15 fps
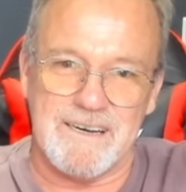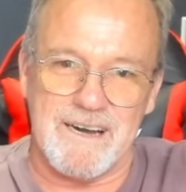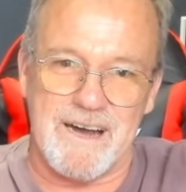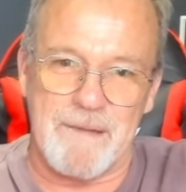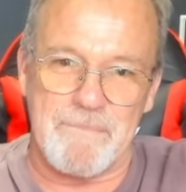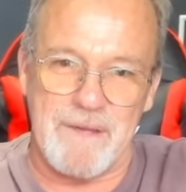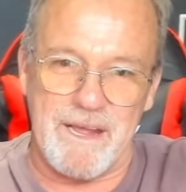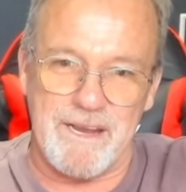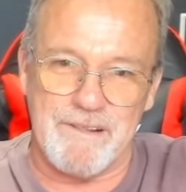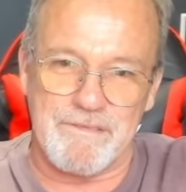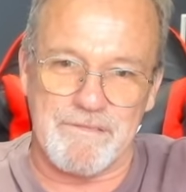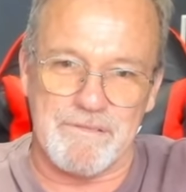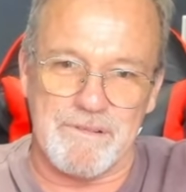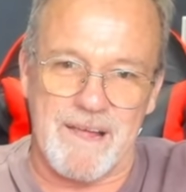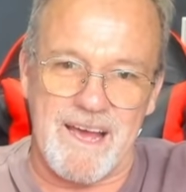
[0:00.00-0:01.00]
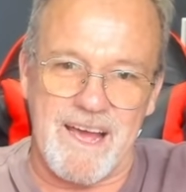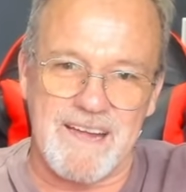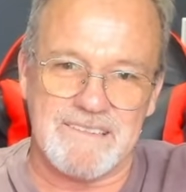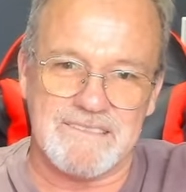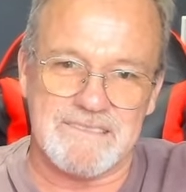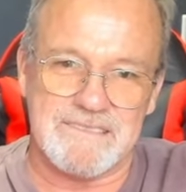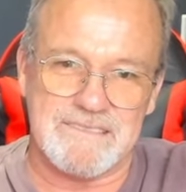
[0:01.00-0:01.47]
I made it through that,
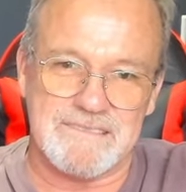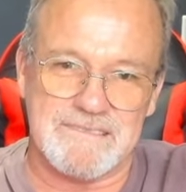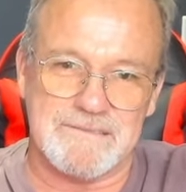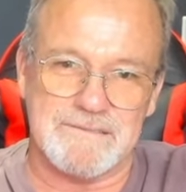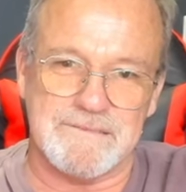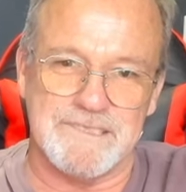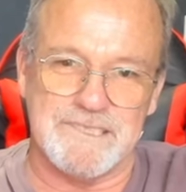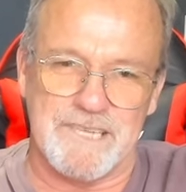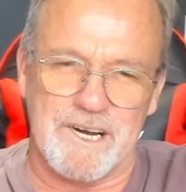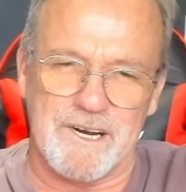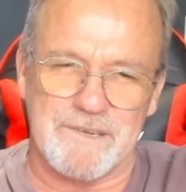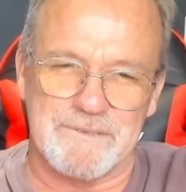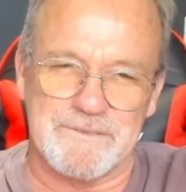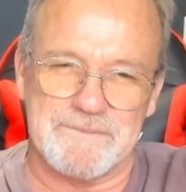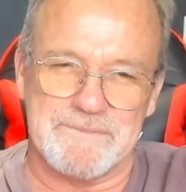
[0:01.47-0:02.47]
you know?